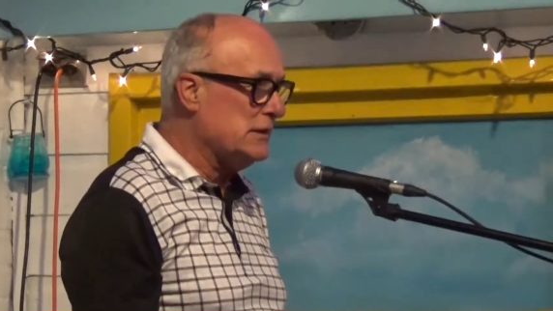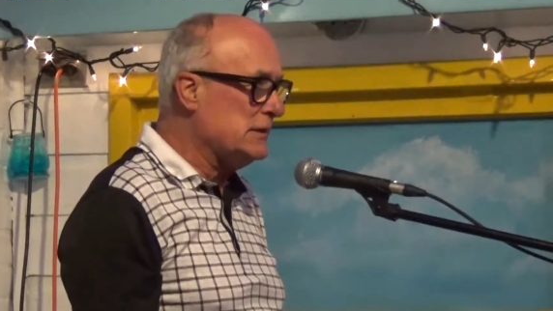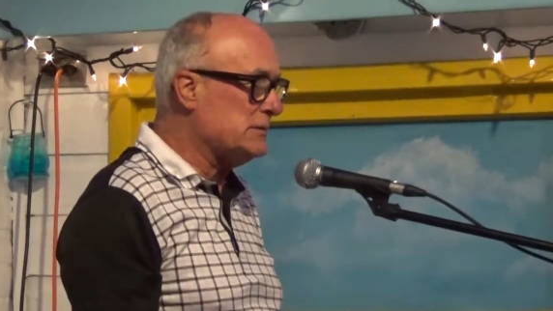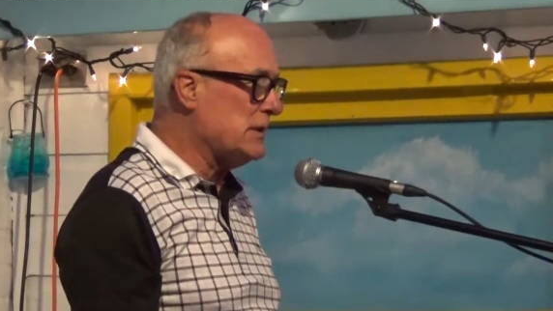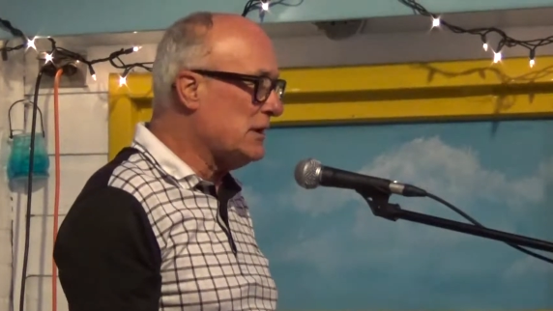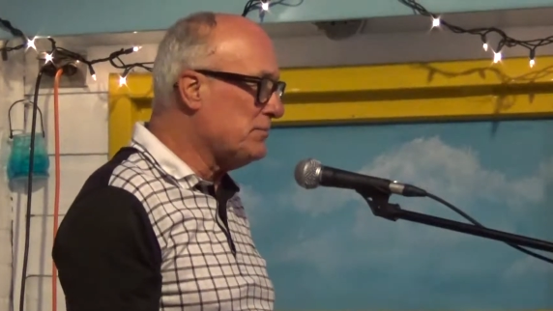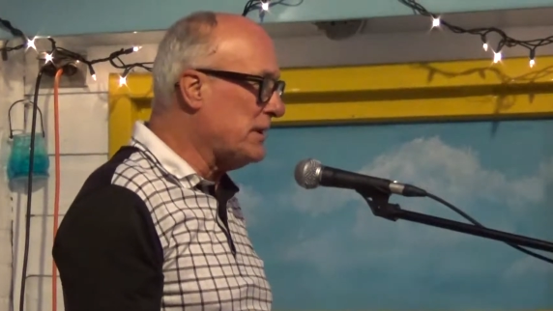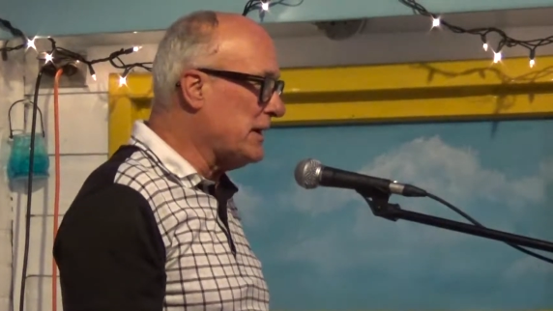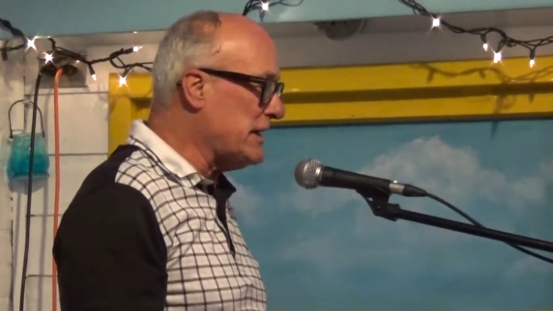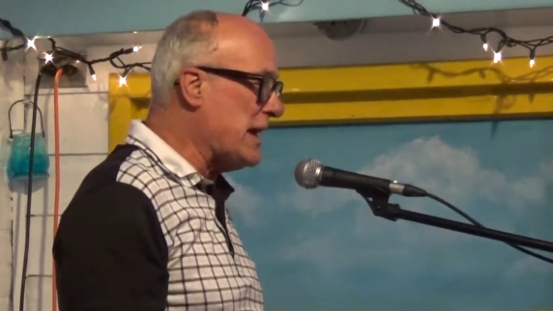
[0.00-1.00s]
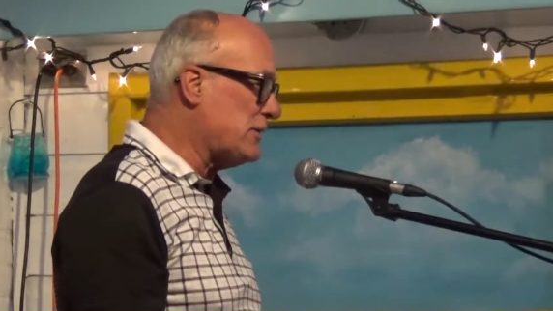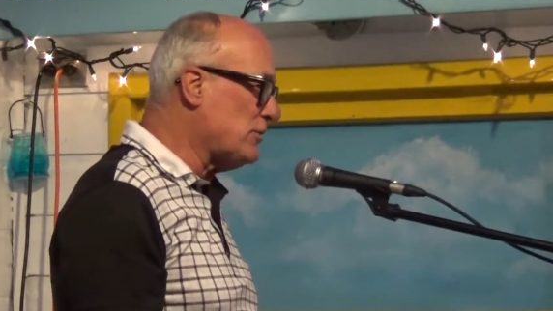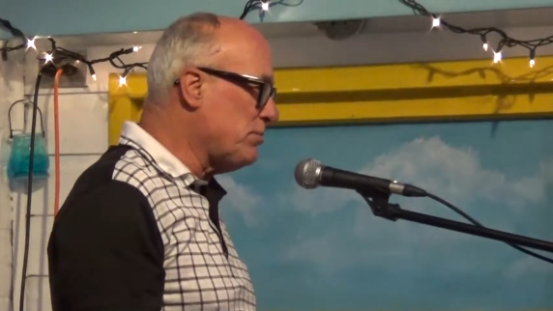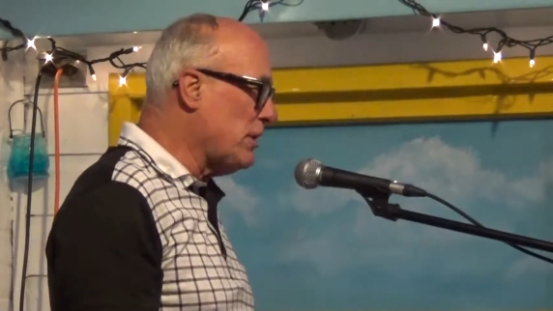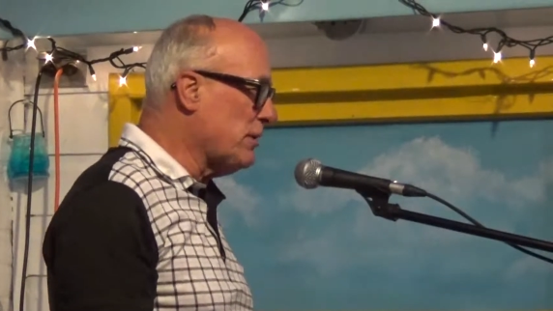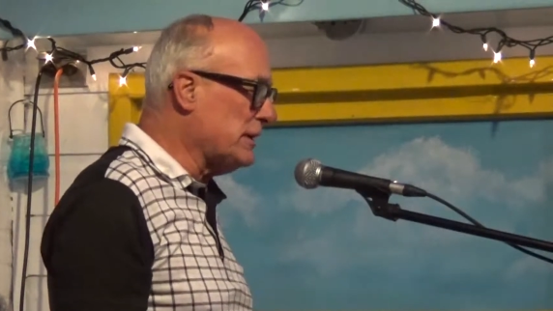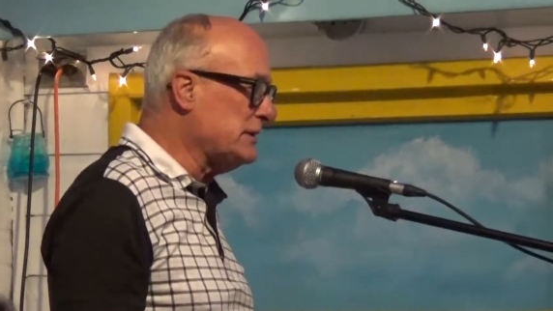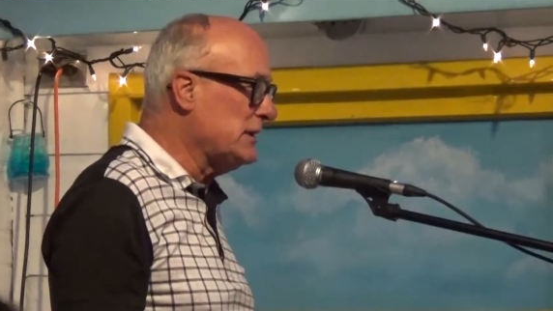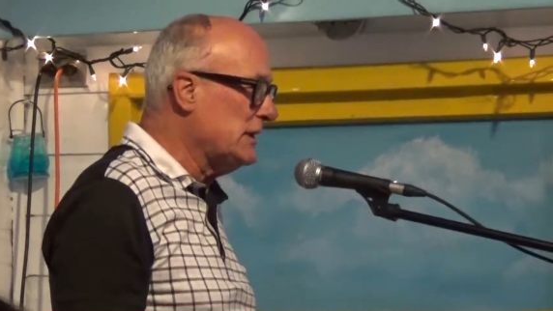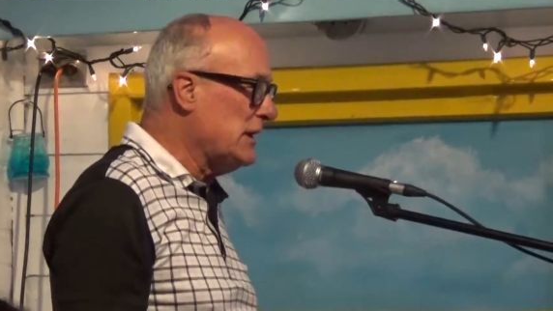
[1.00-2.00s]
where I'll be an anchor poet
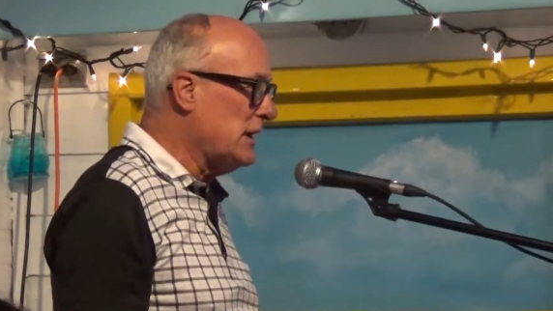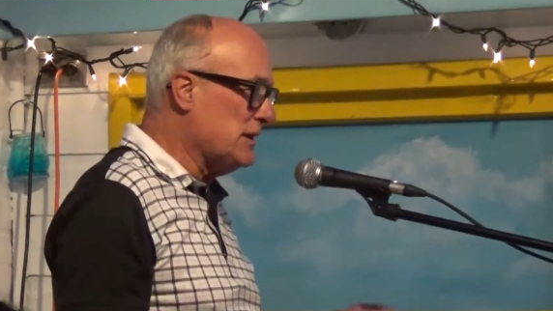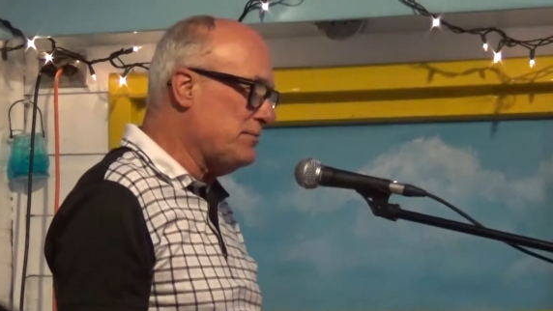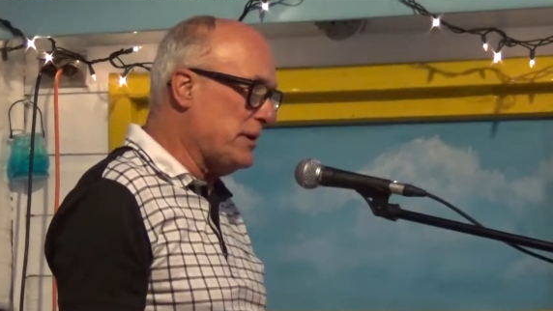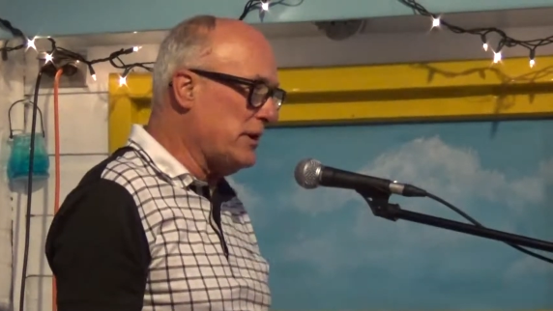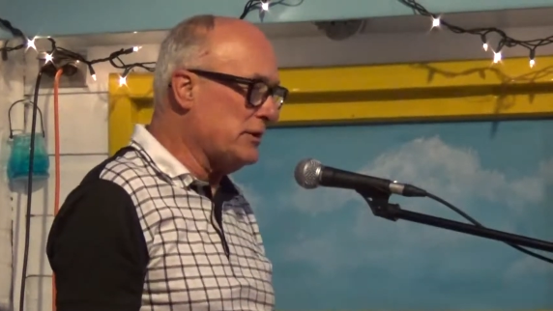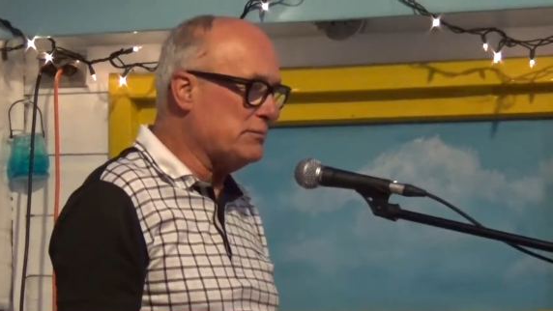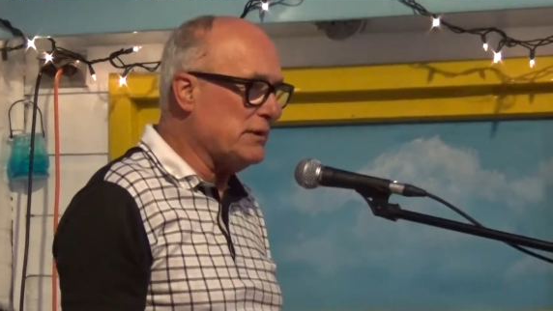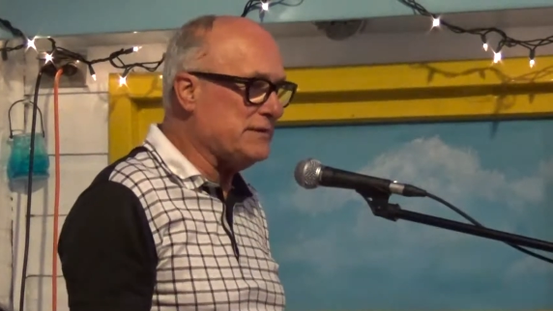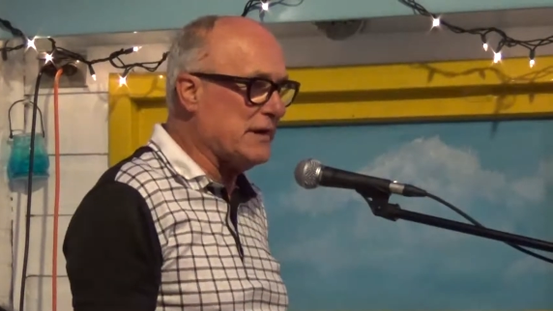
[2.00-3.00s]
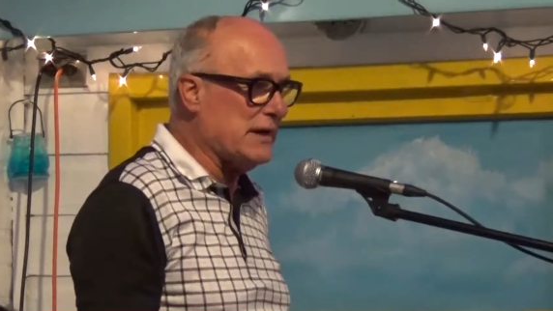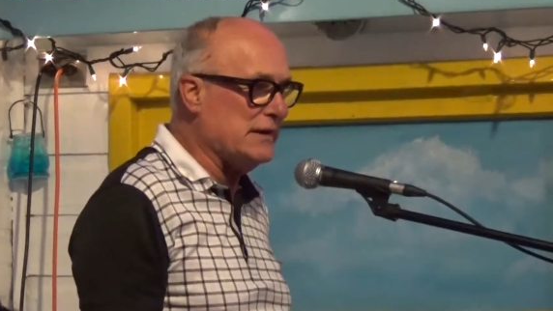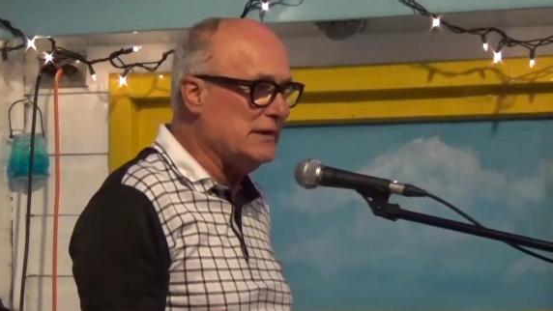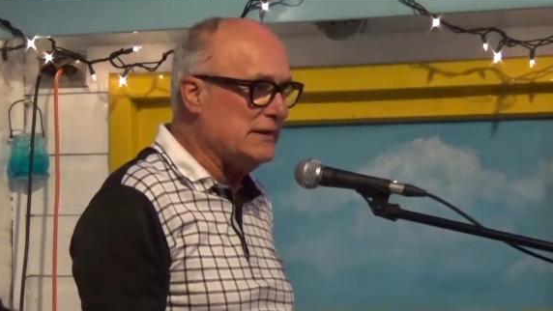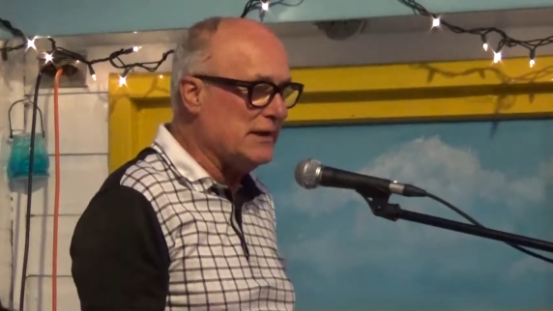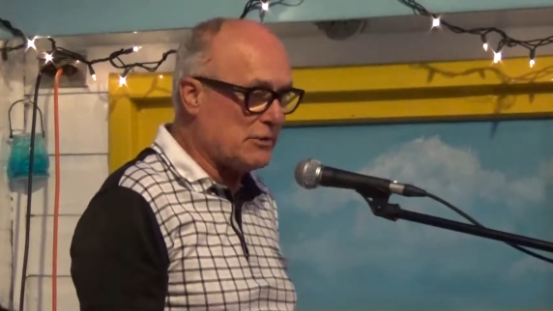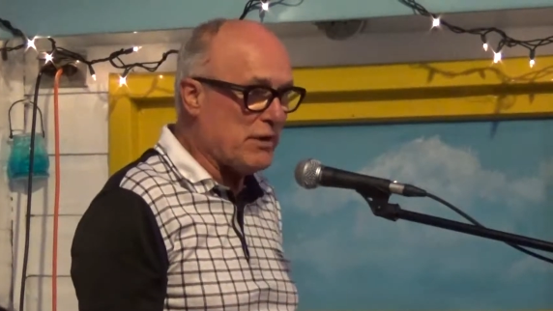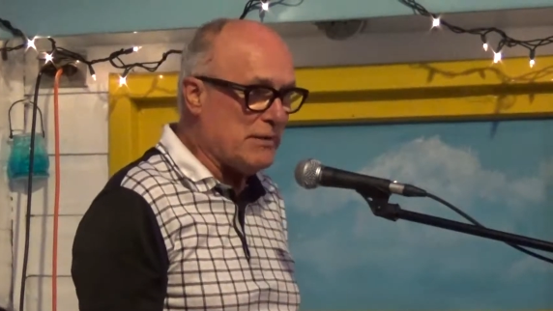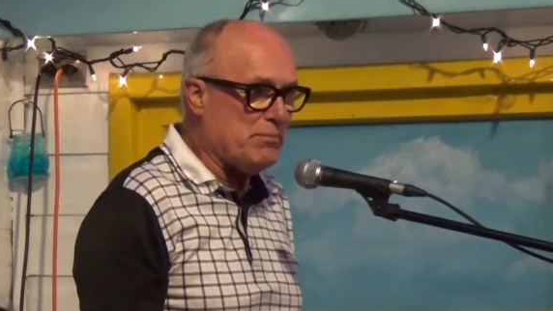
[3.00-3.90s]
paired with a great